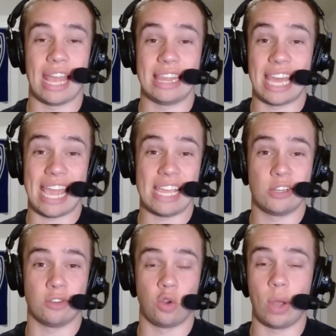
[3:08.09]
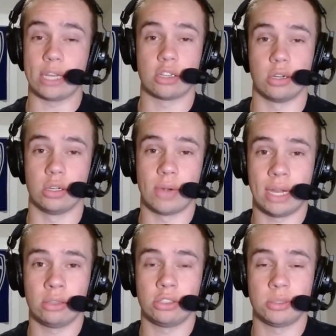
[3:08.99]
and the age of quick
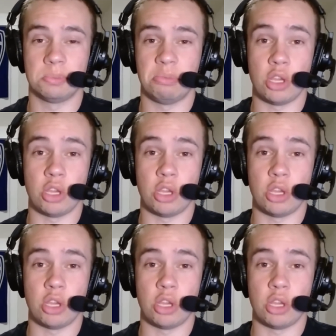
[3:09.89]
turnarounds,